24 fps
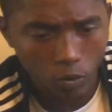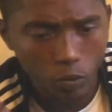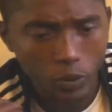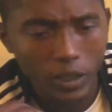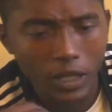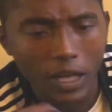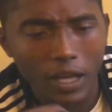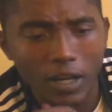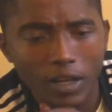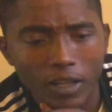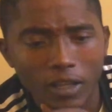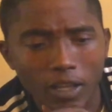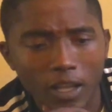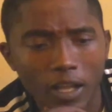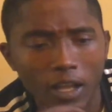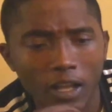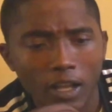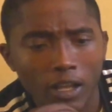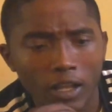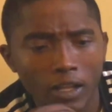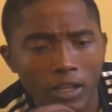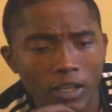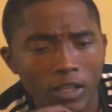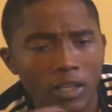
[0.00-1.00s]
we got in
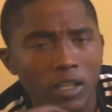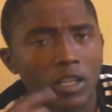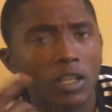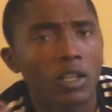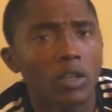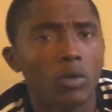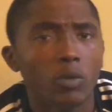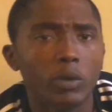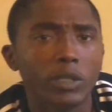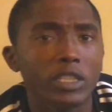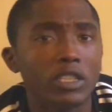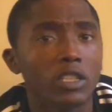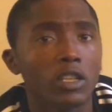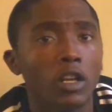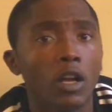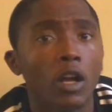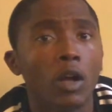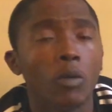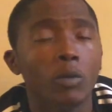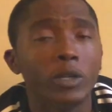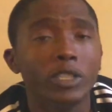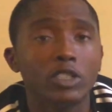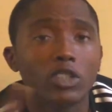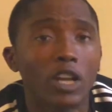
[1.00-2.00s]
line. We
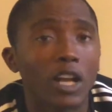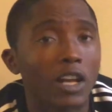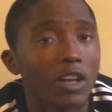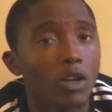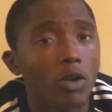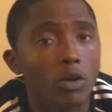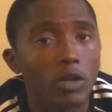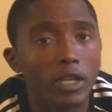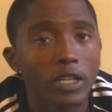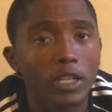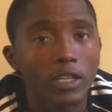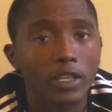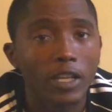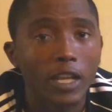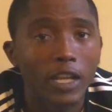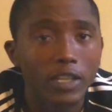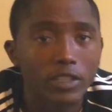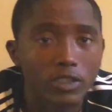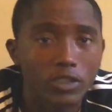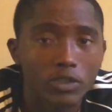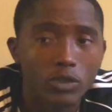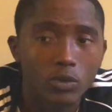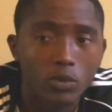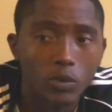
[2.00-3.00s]
trying to go
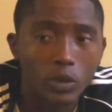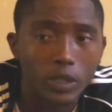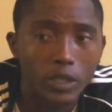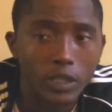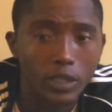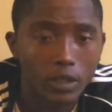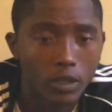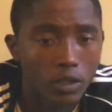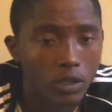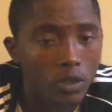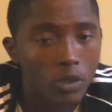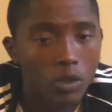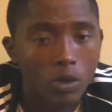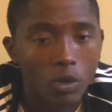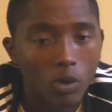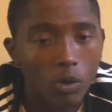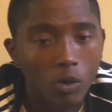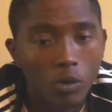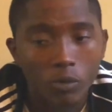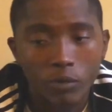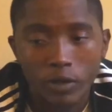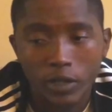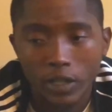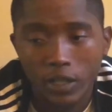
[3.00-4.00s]
international with it
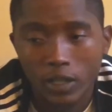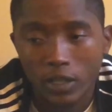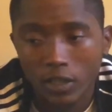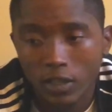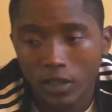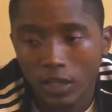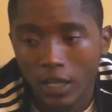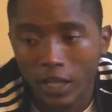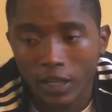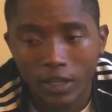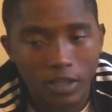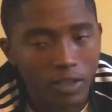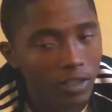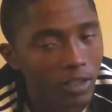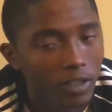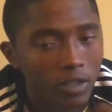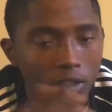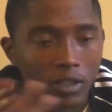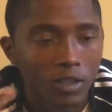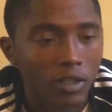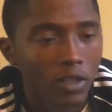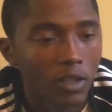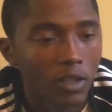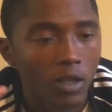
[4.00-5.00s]
over there, like
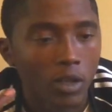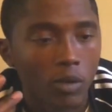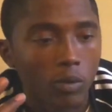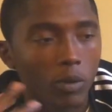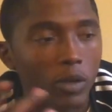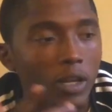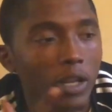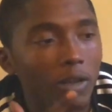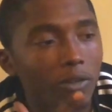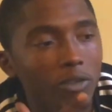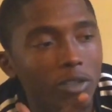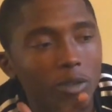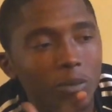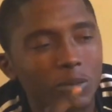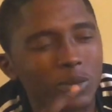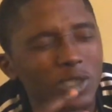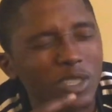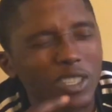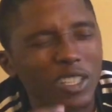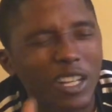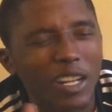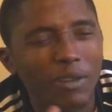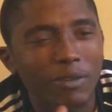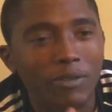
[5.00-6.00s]
whatever.
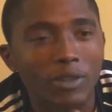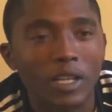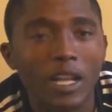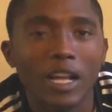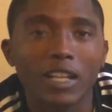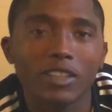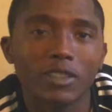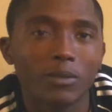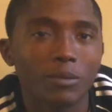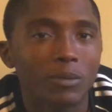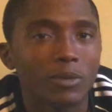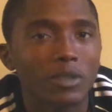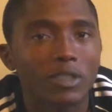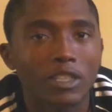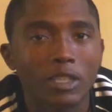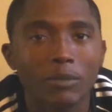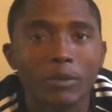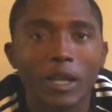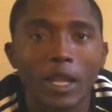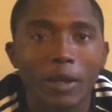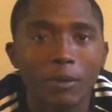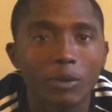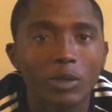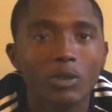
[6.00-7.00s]
I forgot the
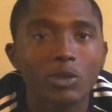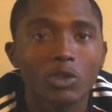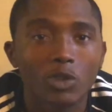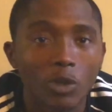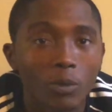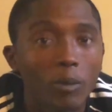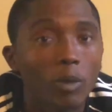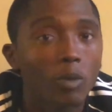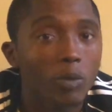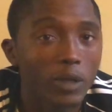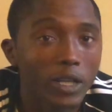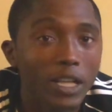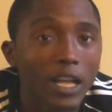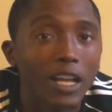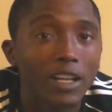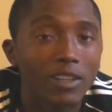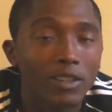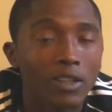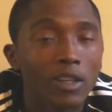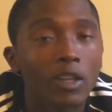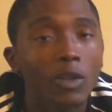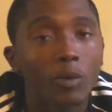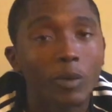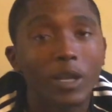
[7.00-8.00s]
name. You know, we got a
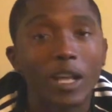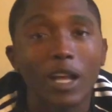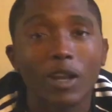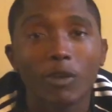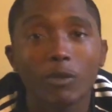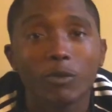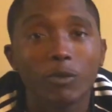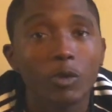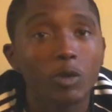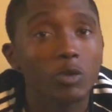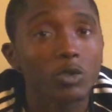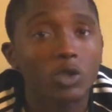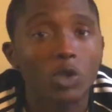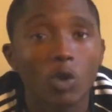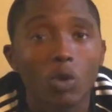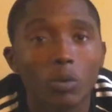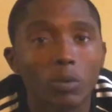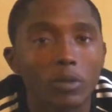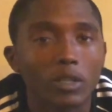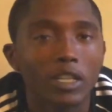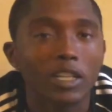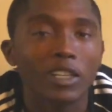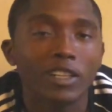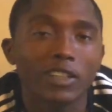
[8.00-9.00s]
few
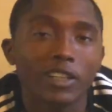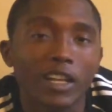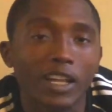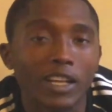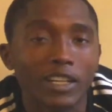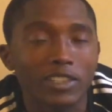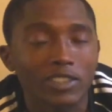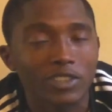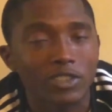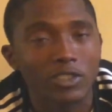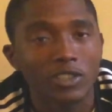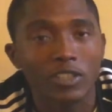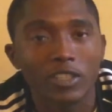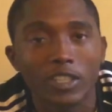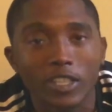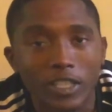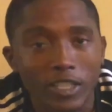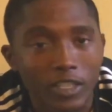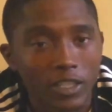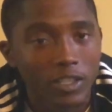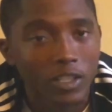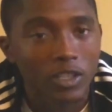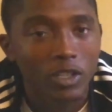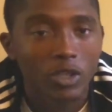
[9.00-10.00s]
scopes internationally.
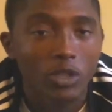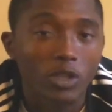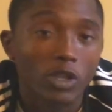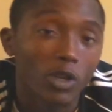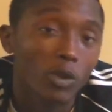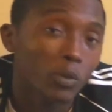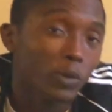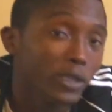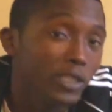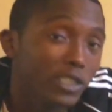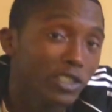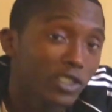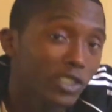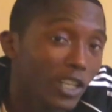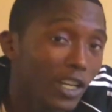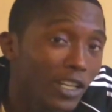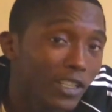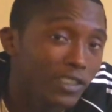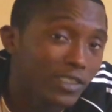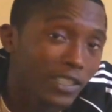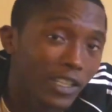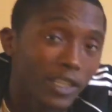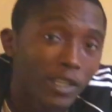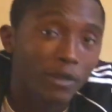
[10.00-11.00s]
You know, we just trying
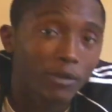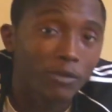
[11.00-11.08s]
to